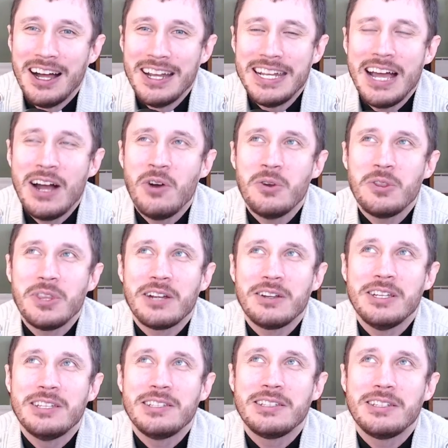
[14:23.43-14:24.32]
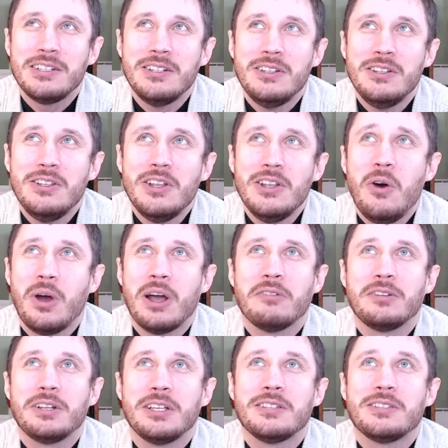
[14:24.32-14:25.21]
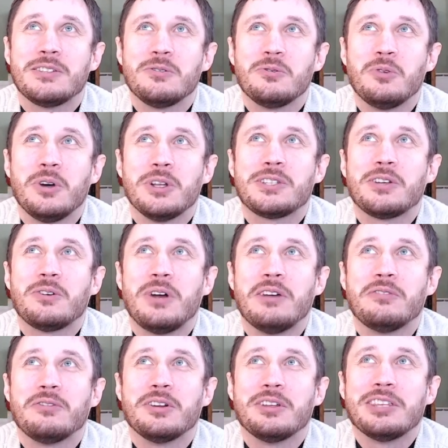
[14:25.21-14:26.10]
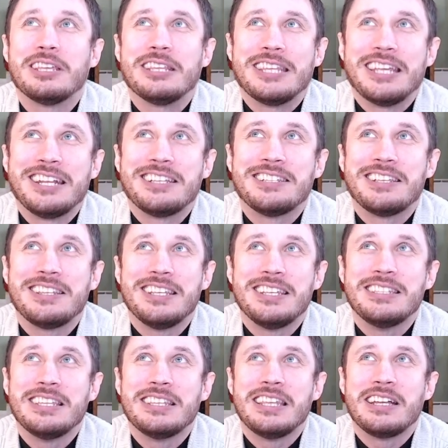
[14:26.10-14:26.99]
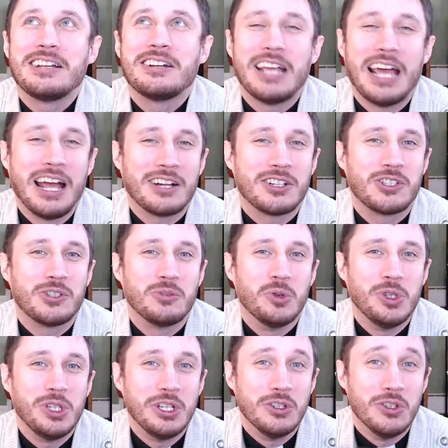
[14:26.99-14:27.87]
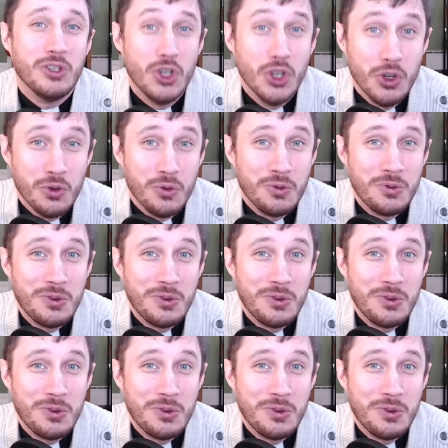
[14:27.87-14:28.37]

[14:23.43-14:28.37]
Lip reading: Now, there is no evidence whatsoever that that is a thing that they could actually do.